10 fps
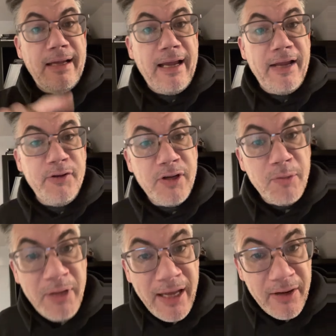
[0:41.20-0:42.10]
and you could
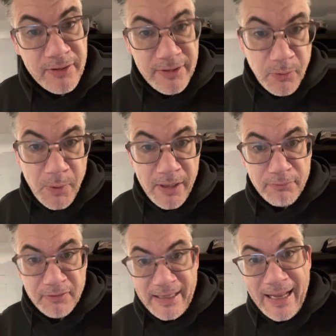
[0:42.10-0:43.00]
be entered to win a
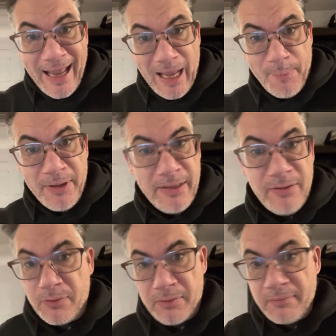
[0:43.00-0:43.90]
free cabin
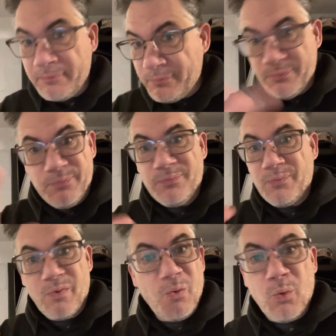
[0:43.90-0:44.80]
or
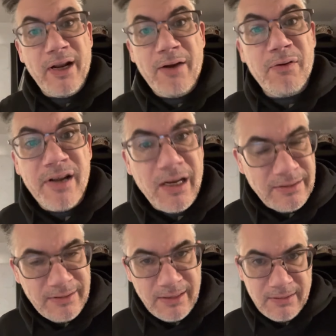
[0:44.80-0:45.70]
whatever
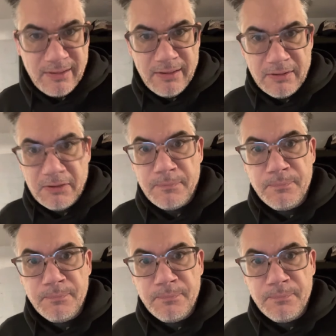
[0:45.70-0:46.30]
nonsense it is.